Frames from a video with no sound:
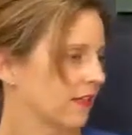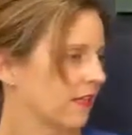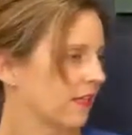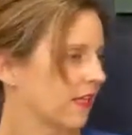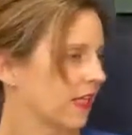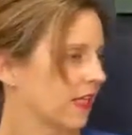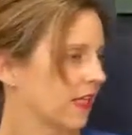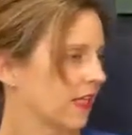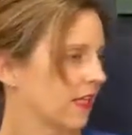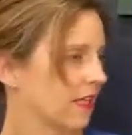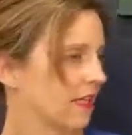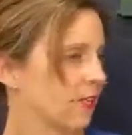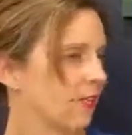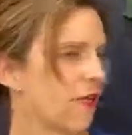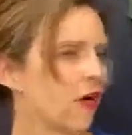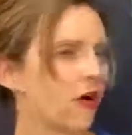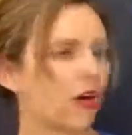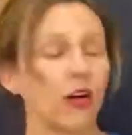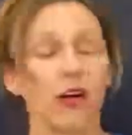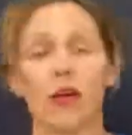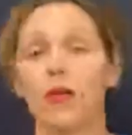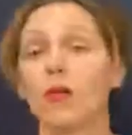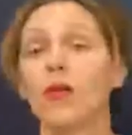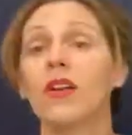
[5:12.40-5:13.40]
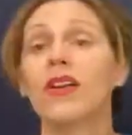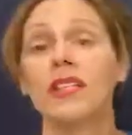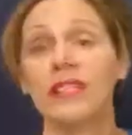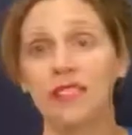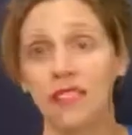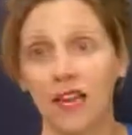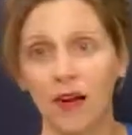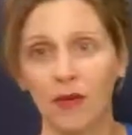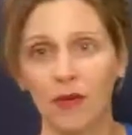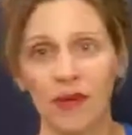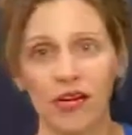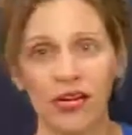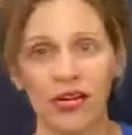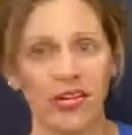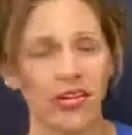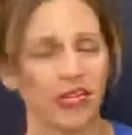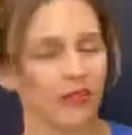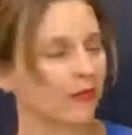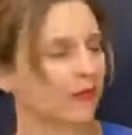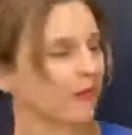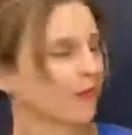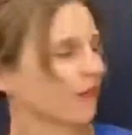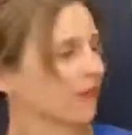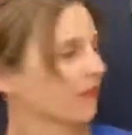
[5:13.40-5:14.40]
take in the park when it's not
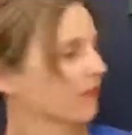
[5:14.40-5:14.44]
raining.